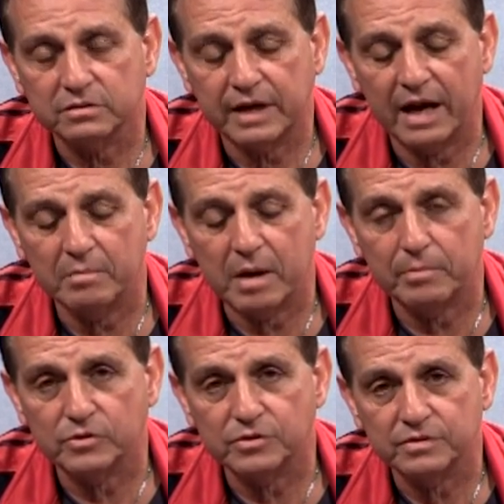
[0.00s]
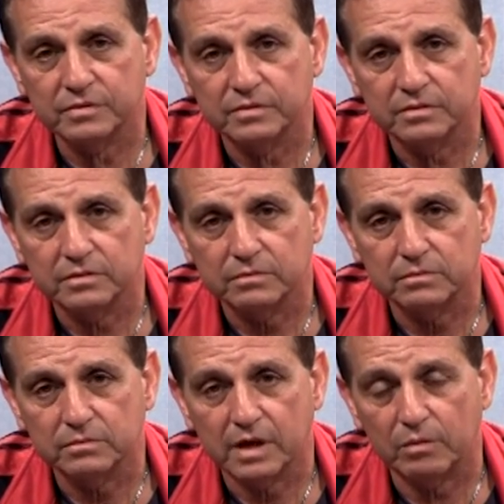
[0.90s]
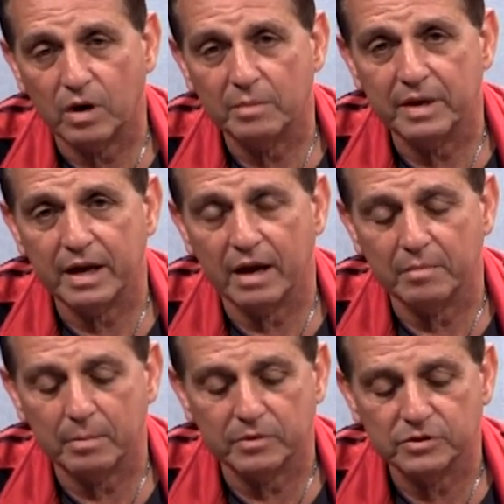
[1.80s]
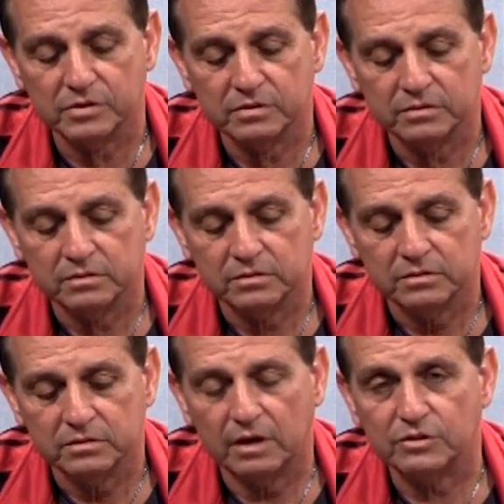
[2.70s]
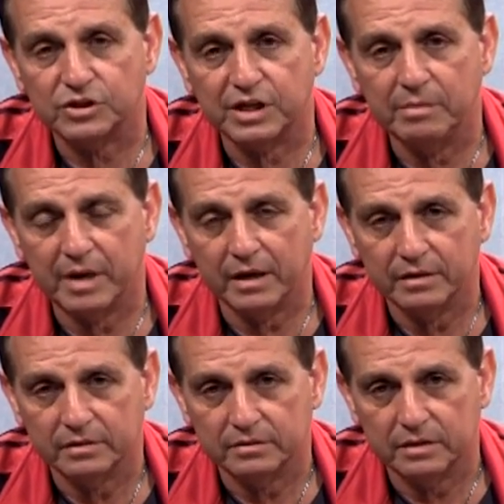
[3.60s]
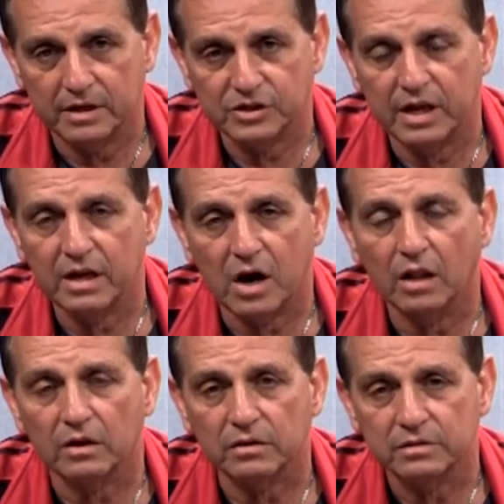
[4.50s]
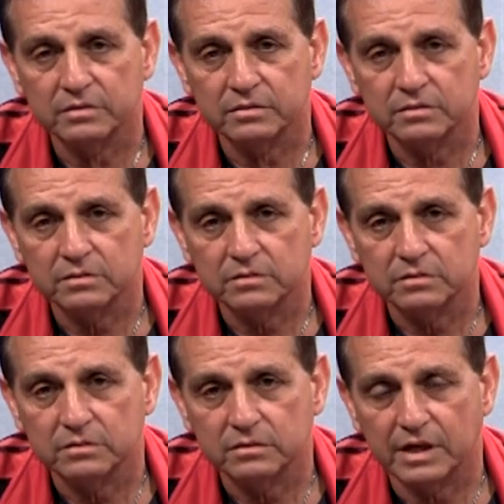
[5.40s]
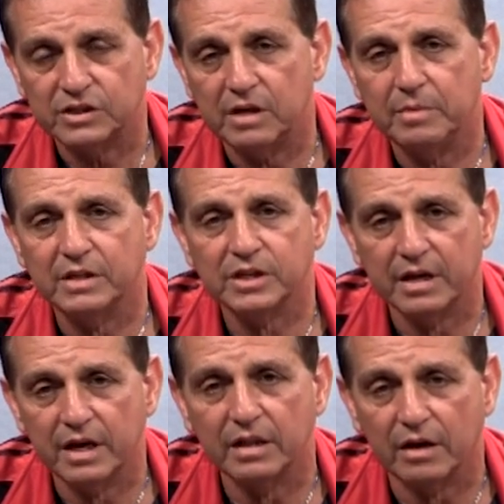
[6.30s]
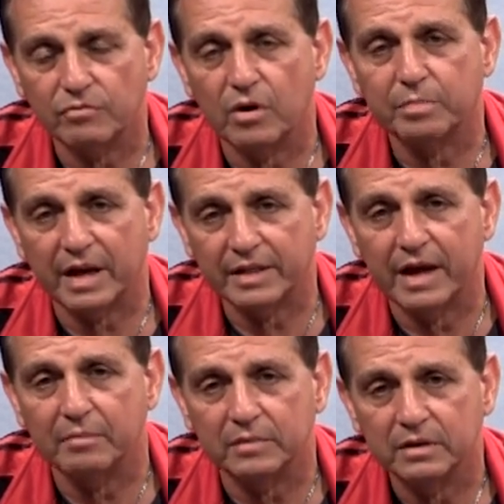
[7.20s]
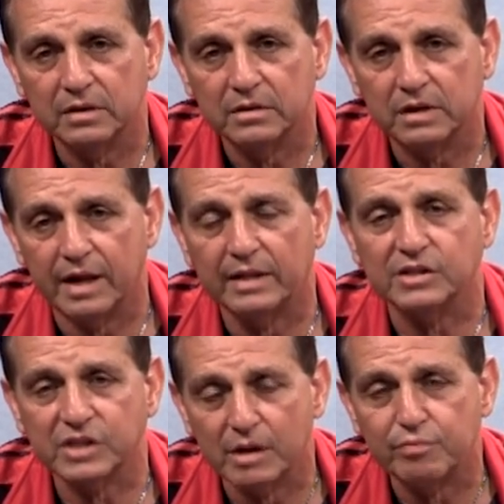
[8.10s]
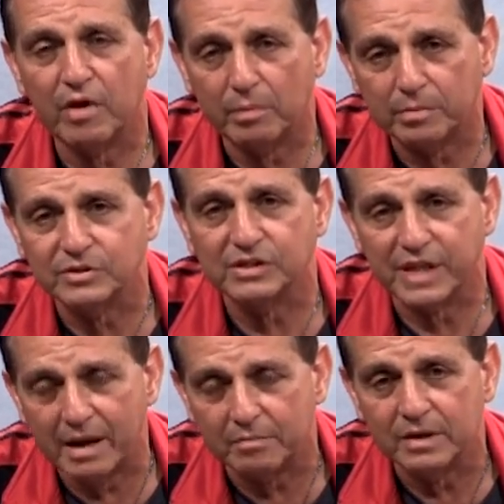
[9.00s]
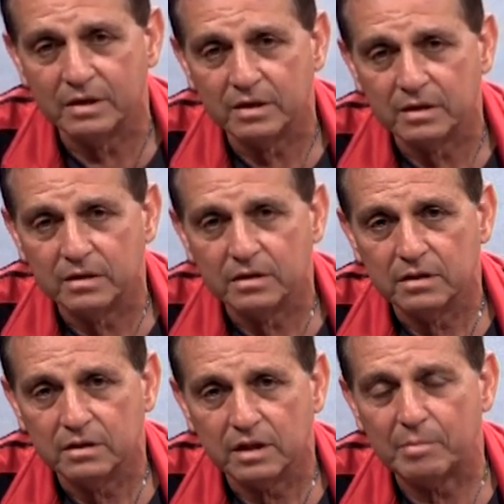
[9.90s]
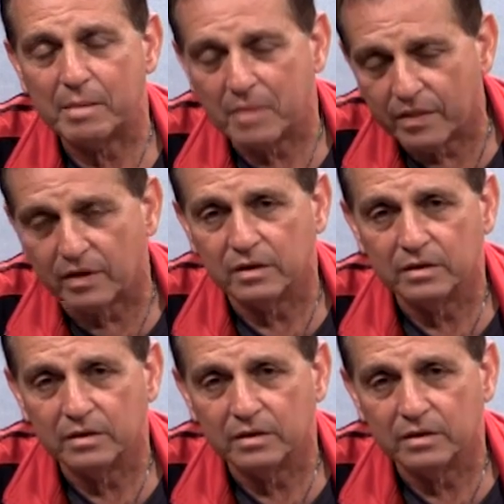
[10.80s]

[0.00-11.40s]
gang members and wannabe gang members, they don't see me as any color. They see me as a kid that grew up like them, that had the same problems as them, that my mother,